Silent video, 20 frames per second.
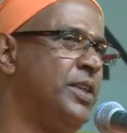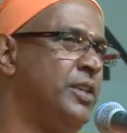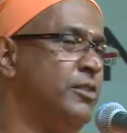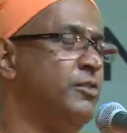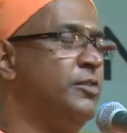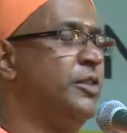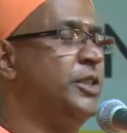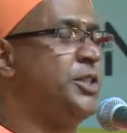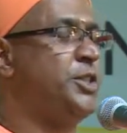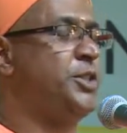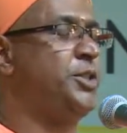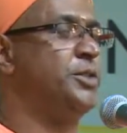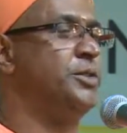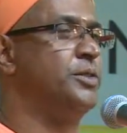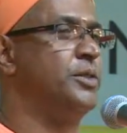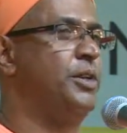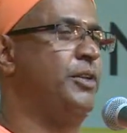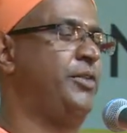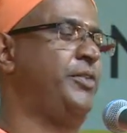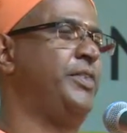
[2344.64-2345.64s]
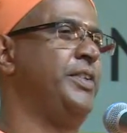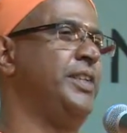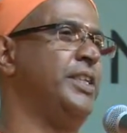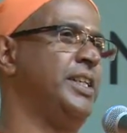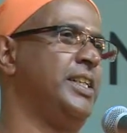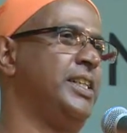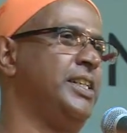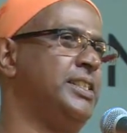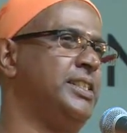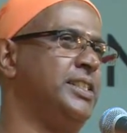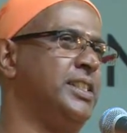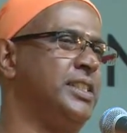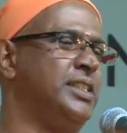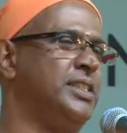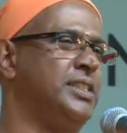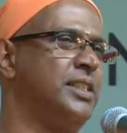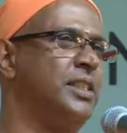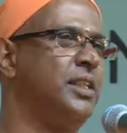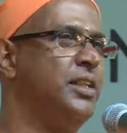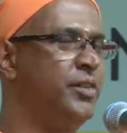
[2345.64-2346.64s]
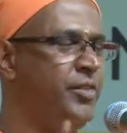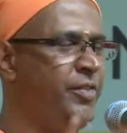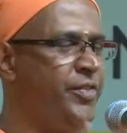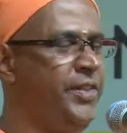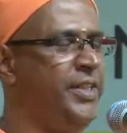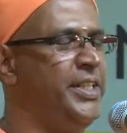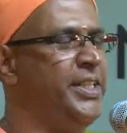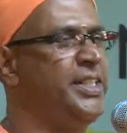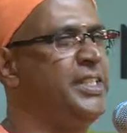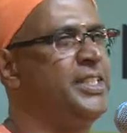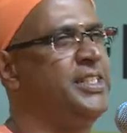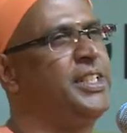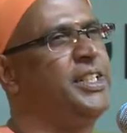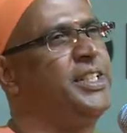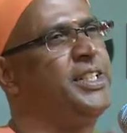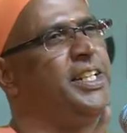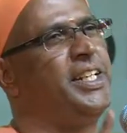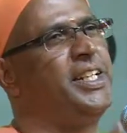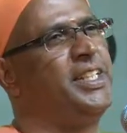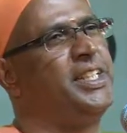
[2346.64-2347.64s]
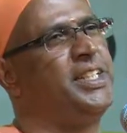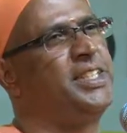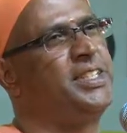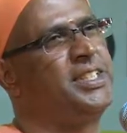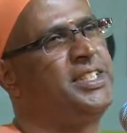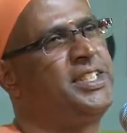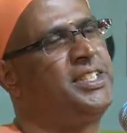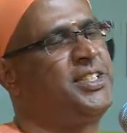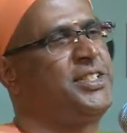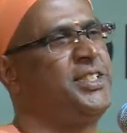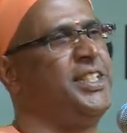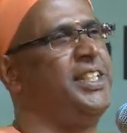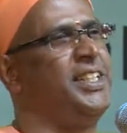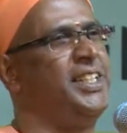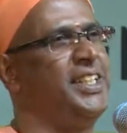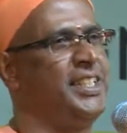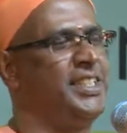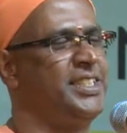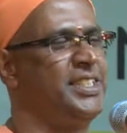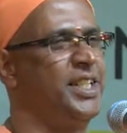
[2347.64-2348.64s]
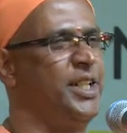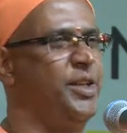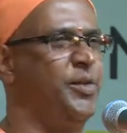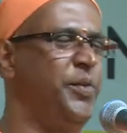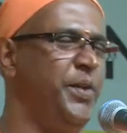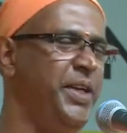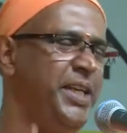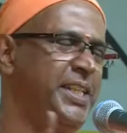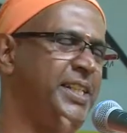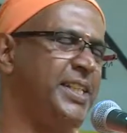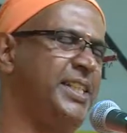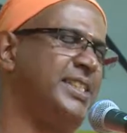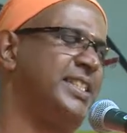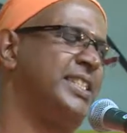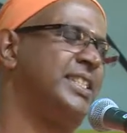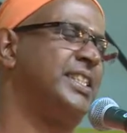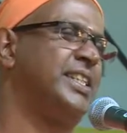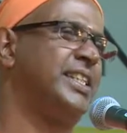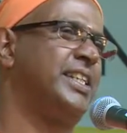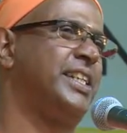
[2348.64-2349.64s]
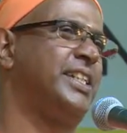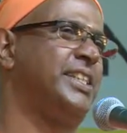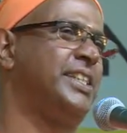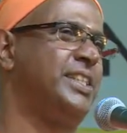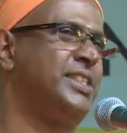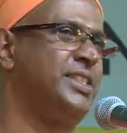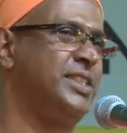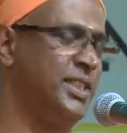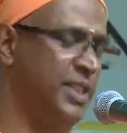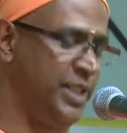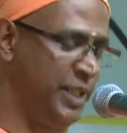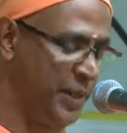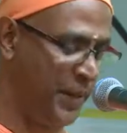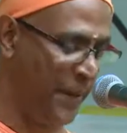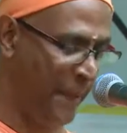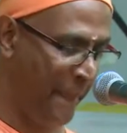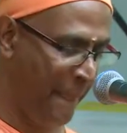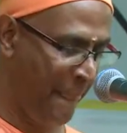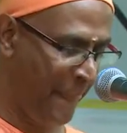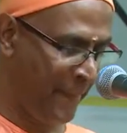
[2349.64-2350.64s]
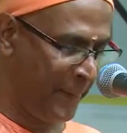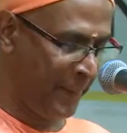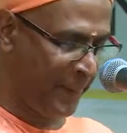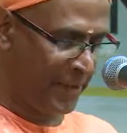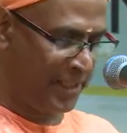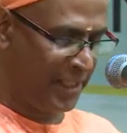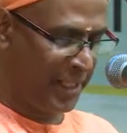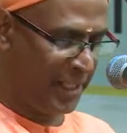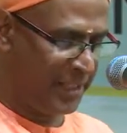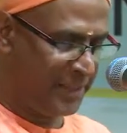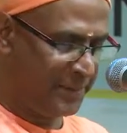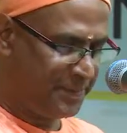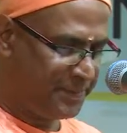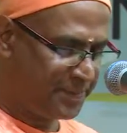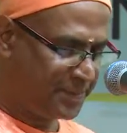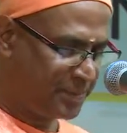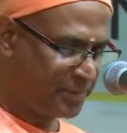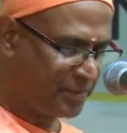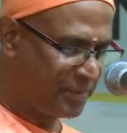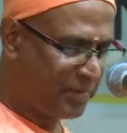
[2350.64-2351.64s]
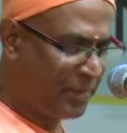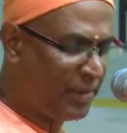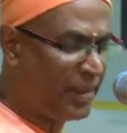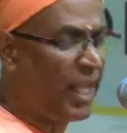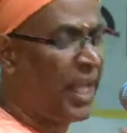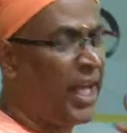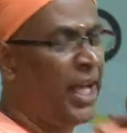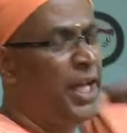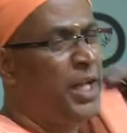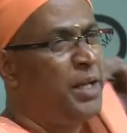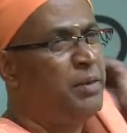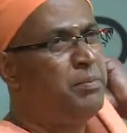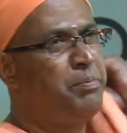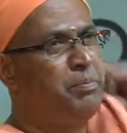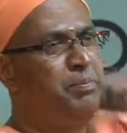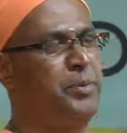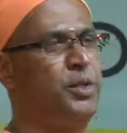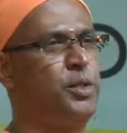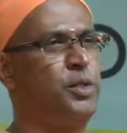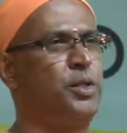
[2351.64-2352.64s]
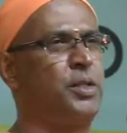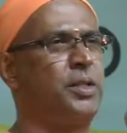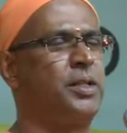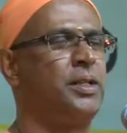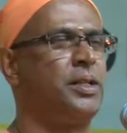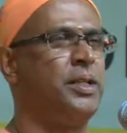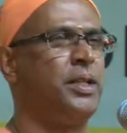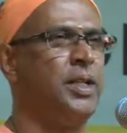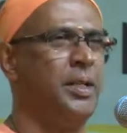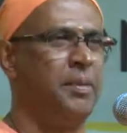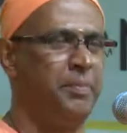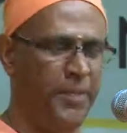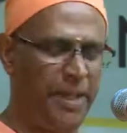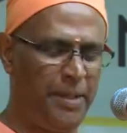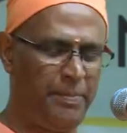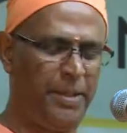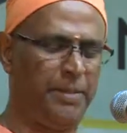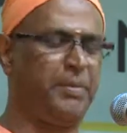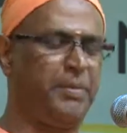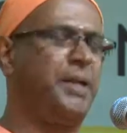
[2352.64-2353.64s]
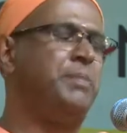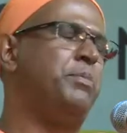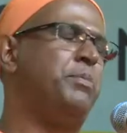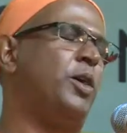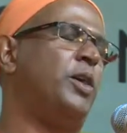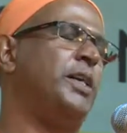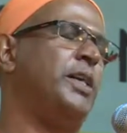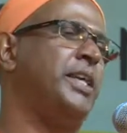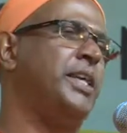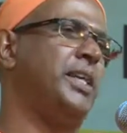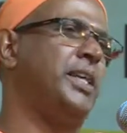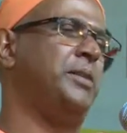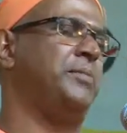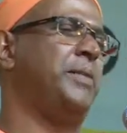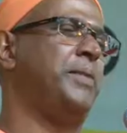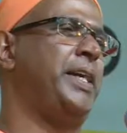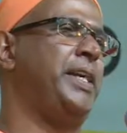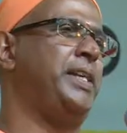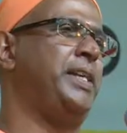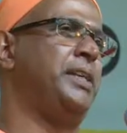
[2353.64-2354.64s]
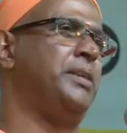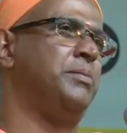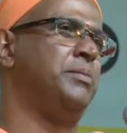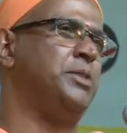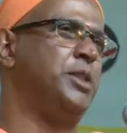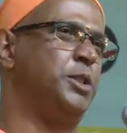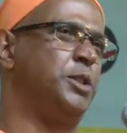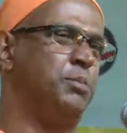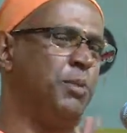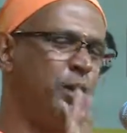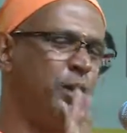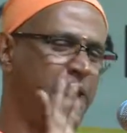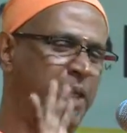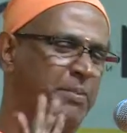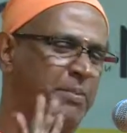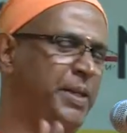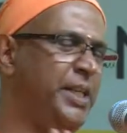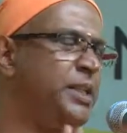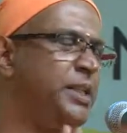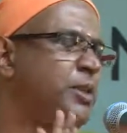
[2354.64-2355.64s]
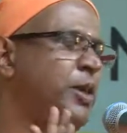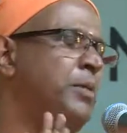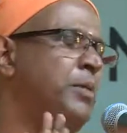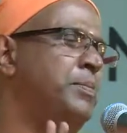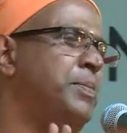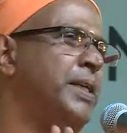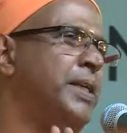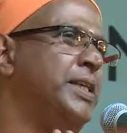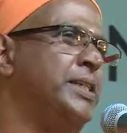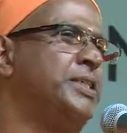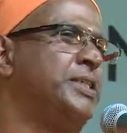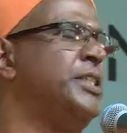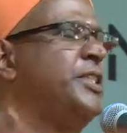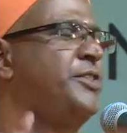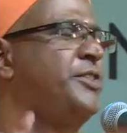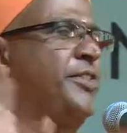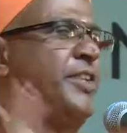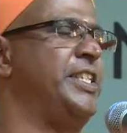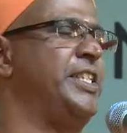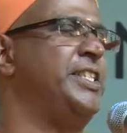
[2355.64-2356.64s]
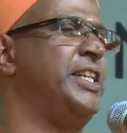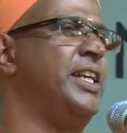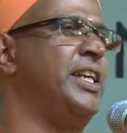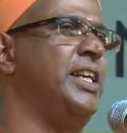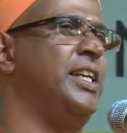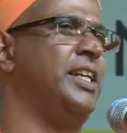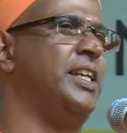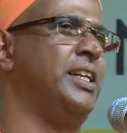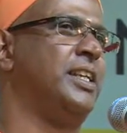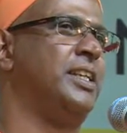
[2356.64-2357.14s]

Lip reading: virtue of fearlessness. Fear is the greatest sin, he said. Weakness is the greatest sin. Then, I am pure. Maybe my body and mind, this body-mind complex is fragile.